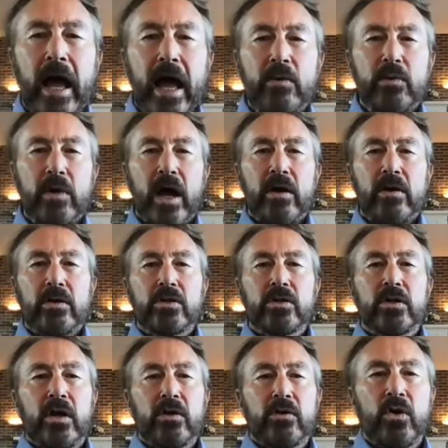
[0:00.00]
I
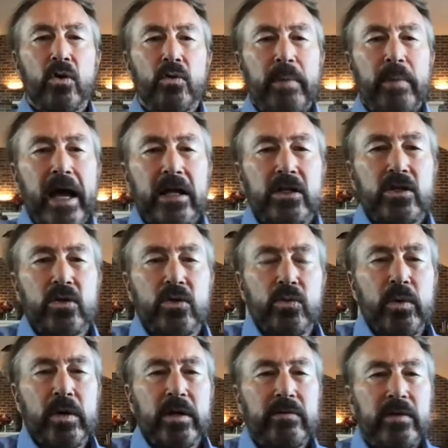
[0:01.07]
go back to
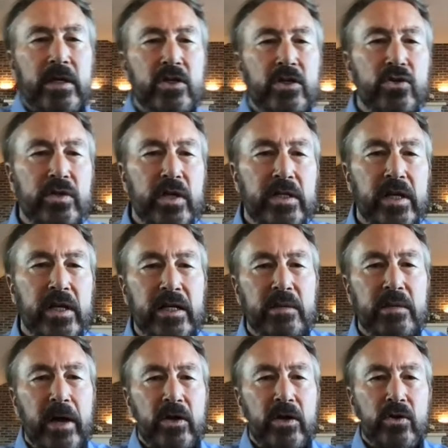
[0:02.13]
one of the issues I talked
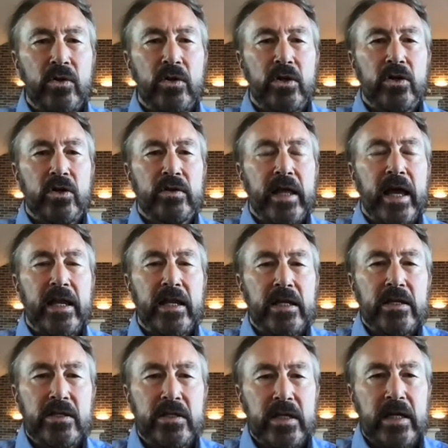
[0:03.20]
about earlier, and that
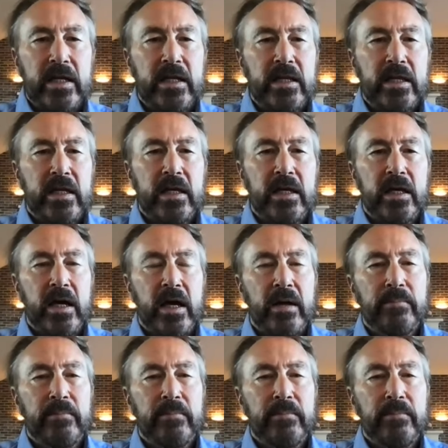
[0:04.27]
is getting the